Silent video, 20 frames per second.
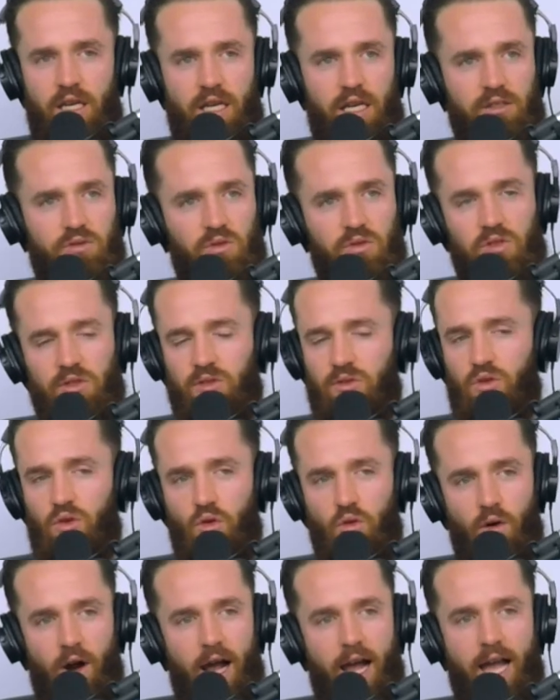and she was just
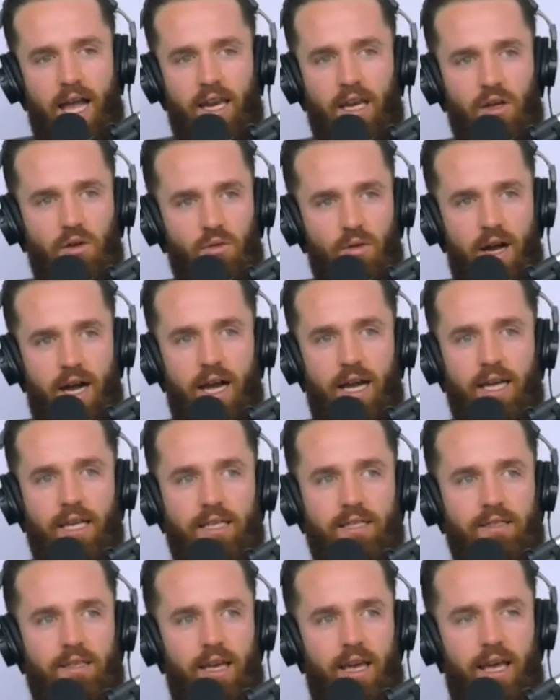crying and
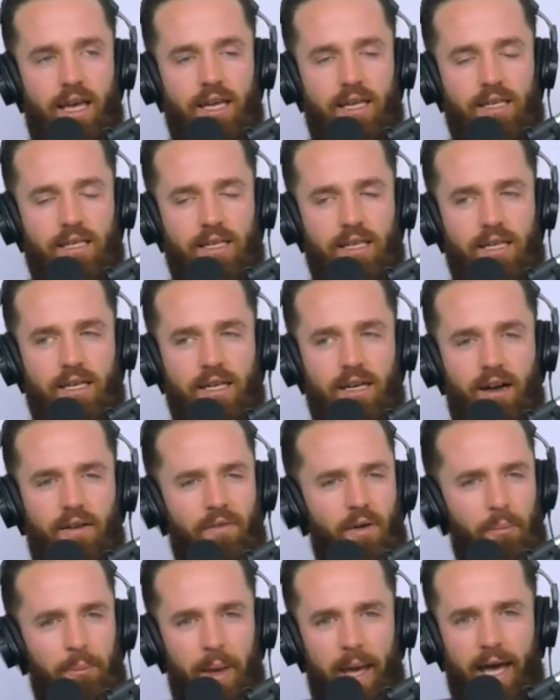crying. And I
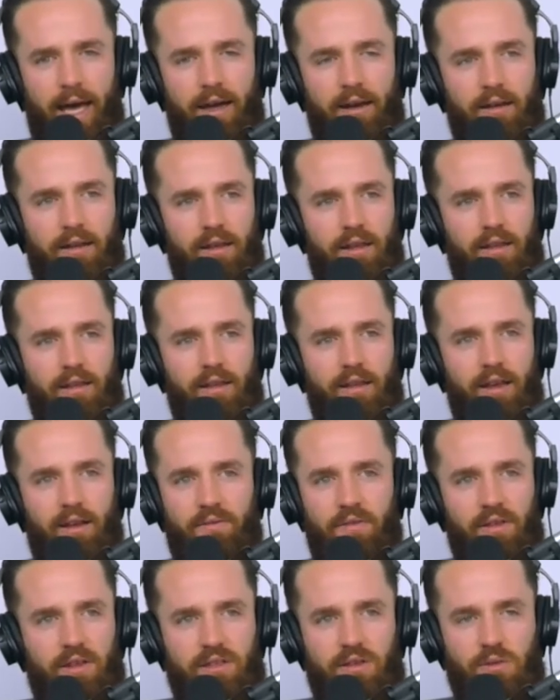felt bad. I
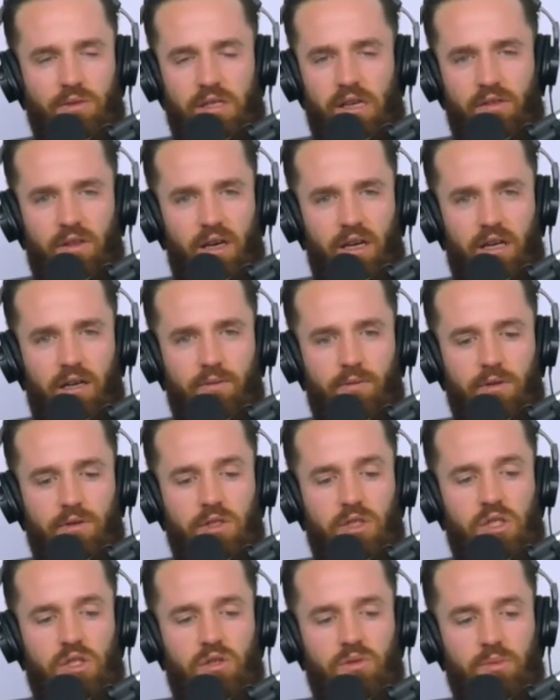felt like there was nothing I could
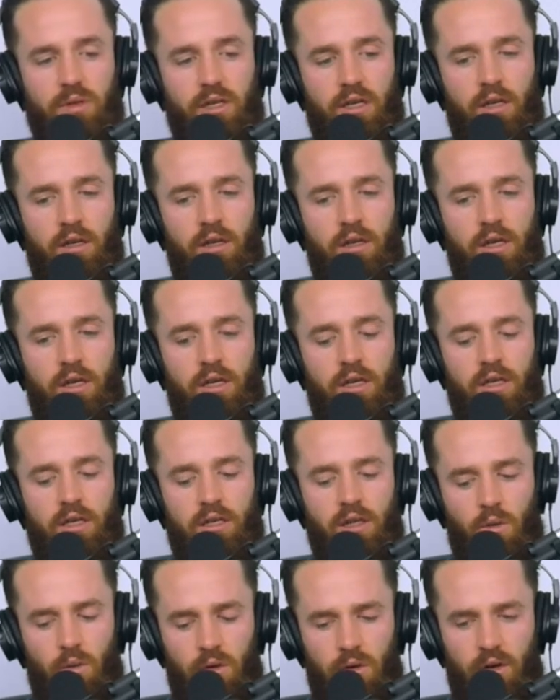really do. But
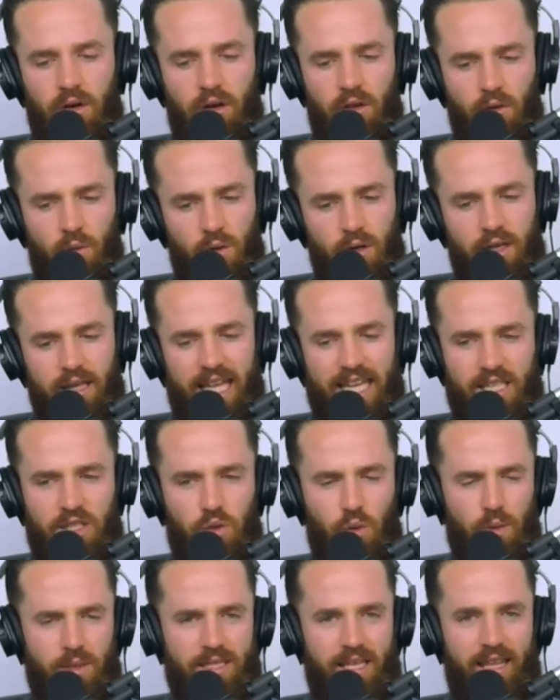there weren't a lot of
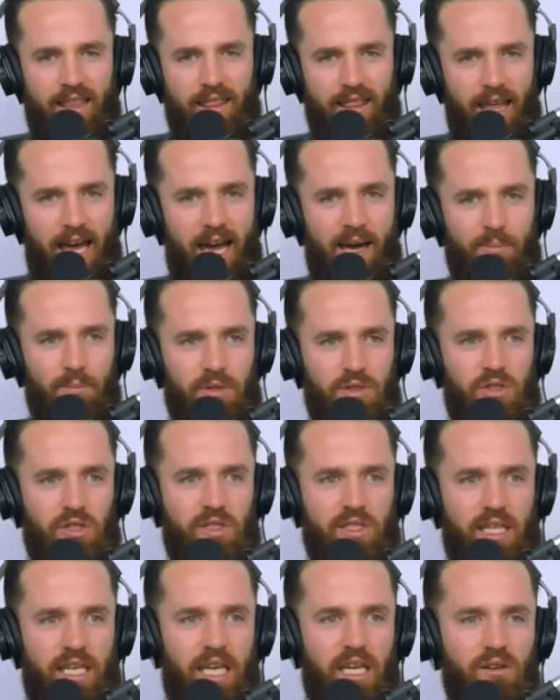stories like that, but
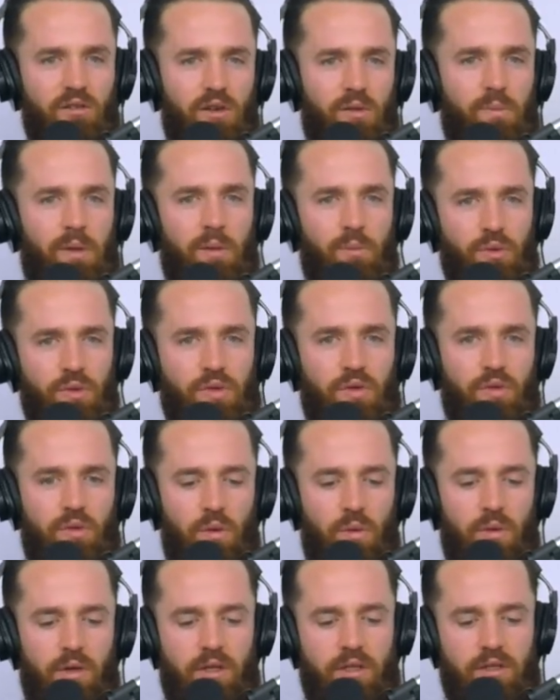just hearing people's
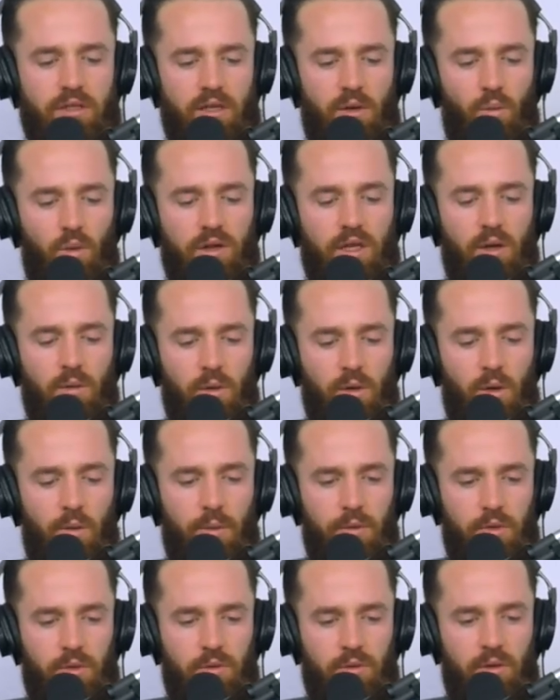stories and what they were
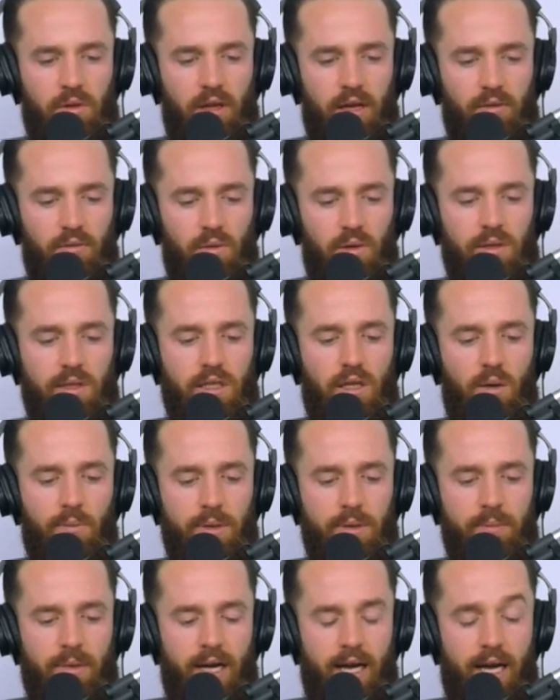going through in their life really
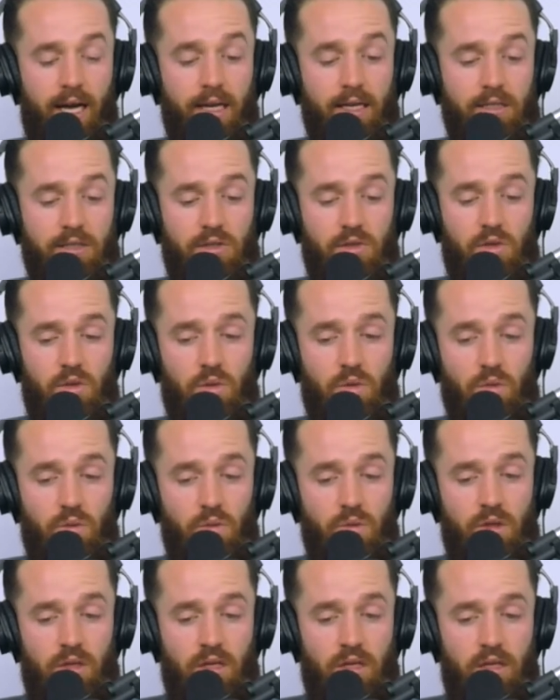opened my eyes to